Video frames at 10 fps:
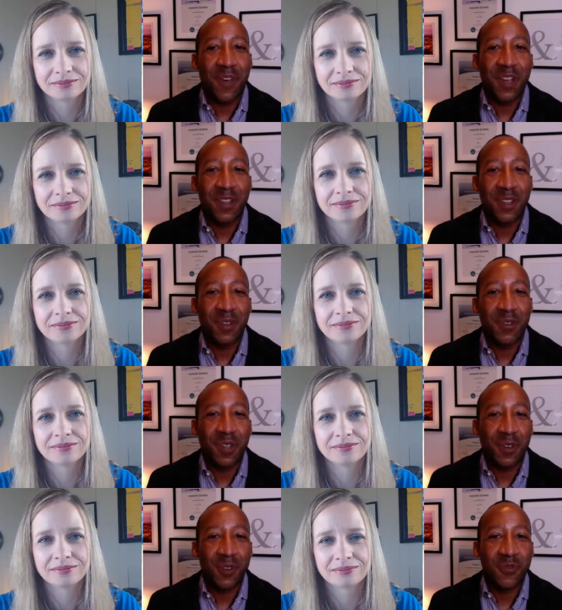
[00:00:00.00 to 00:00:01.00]
Speaker 1: finding those
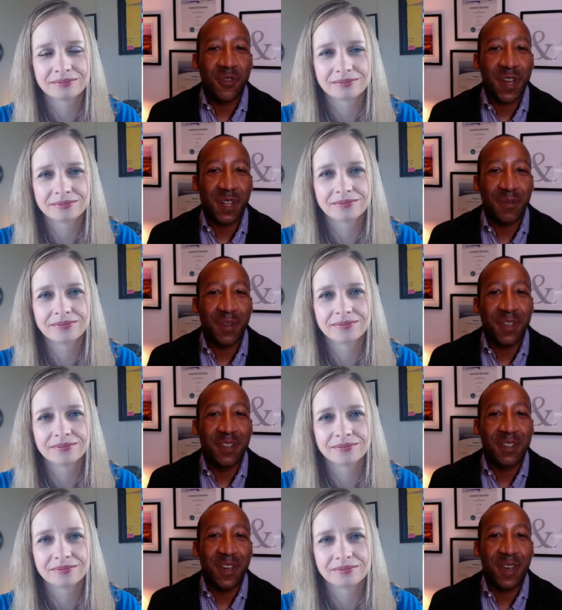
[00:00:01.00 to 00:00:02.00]
cultural
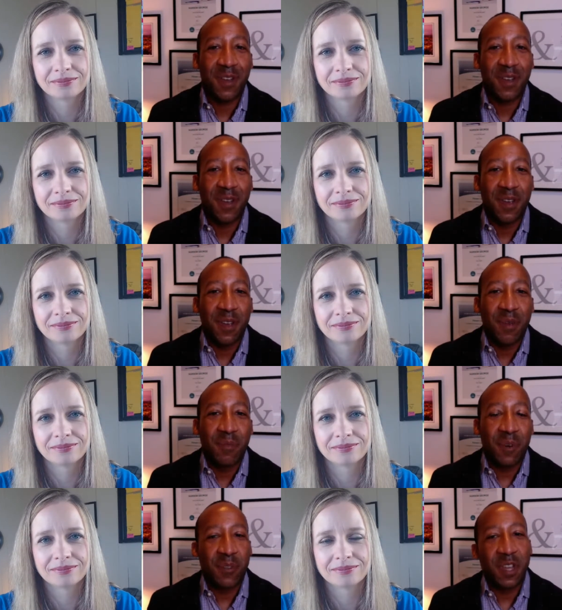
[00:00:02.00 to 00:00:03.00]
elements that
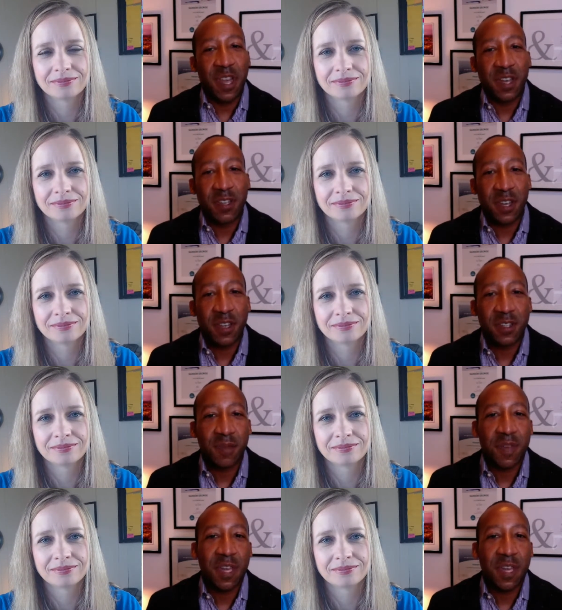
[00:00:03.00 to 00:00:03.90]
both connect us and